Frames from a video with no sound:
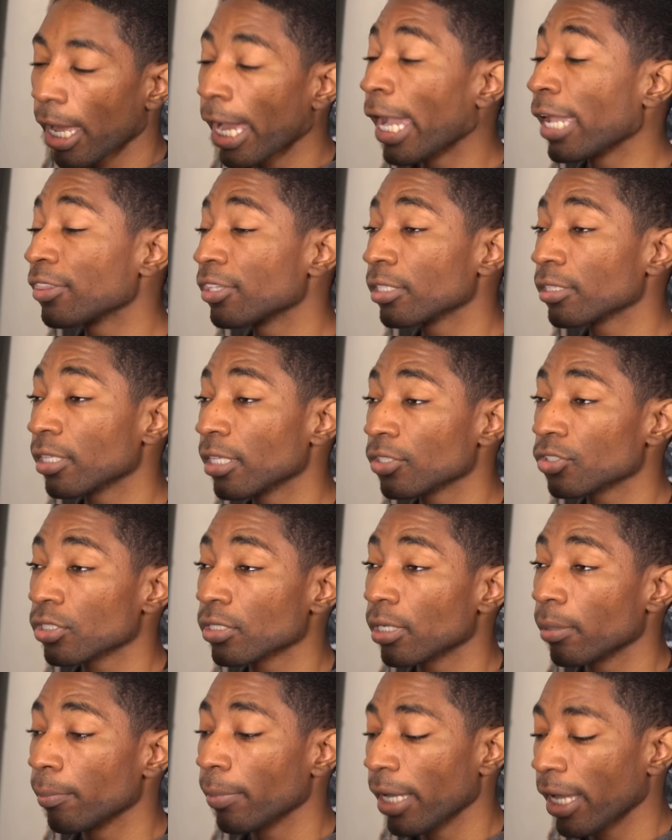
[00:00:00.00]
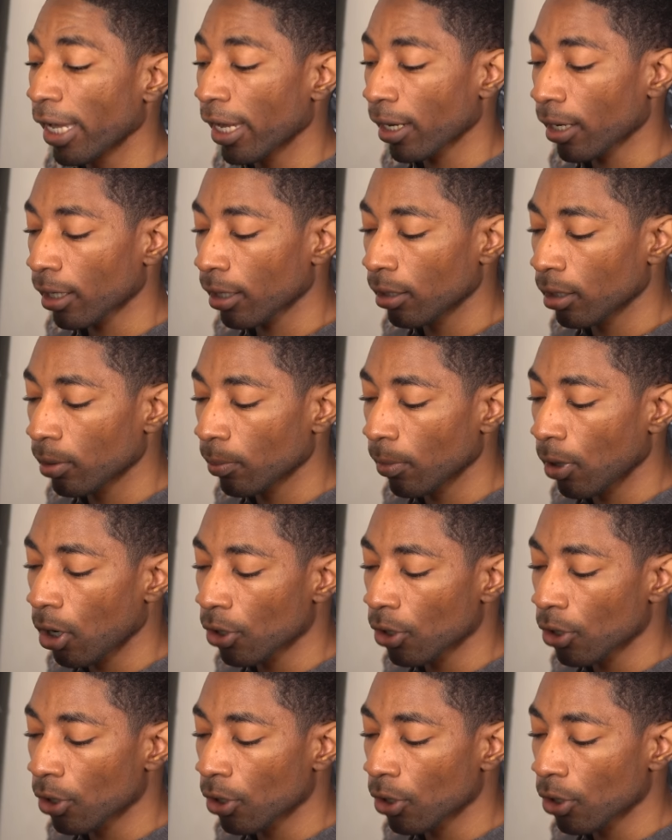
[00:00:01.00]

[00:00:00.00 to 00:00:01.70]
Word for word: I think they should come back. Um,